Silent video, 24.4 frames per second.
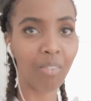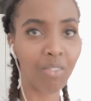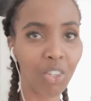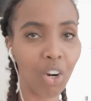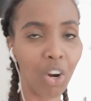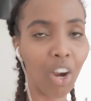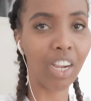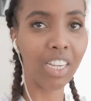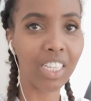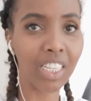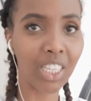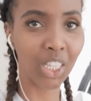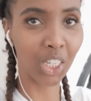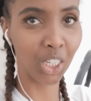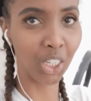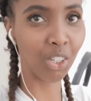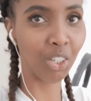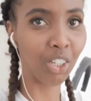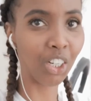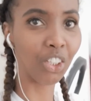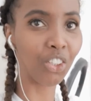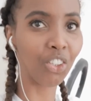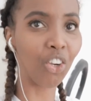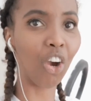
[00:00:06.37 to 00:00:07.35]
I'm trying
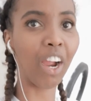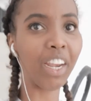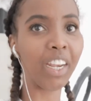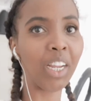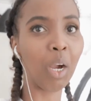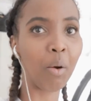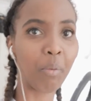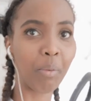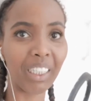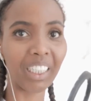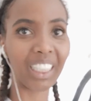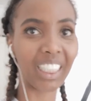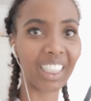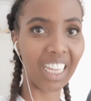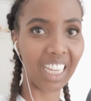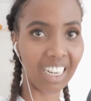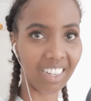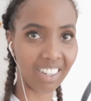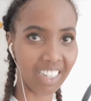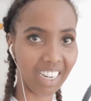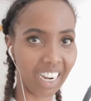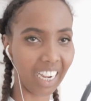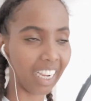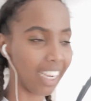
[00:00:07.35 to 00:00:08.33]
to tidy up, it's
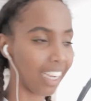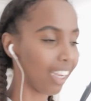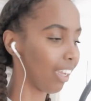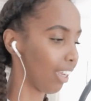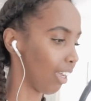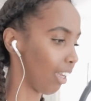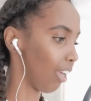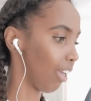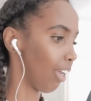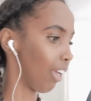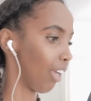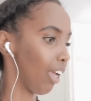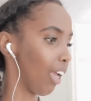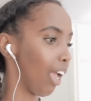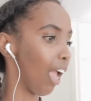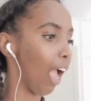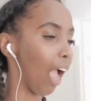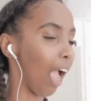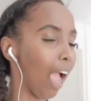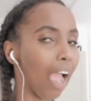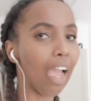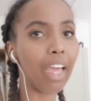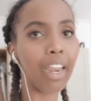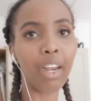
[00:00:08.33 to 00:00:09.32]
Sunday,
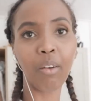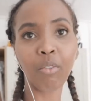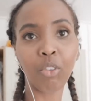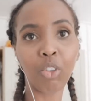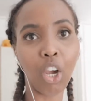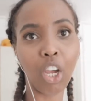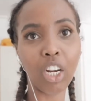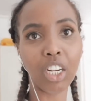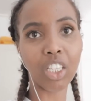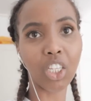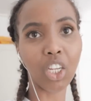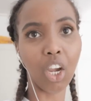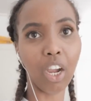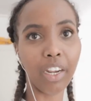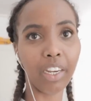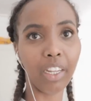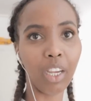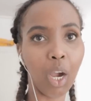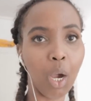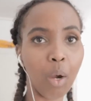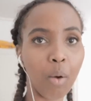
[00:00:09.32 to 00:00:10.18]
and I'm trying to tidy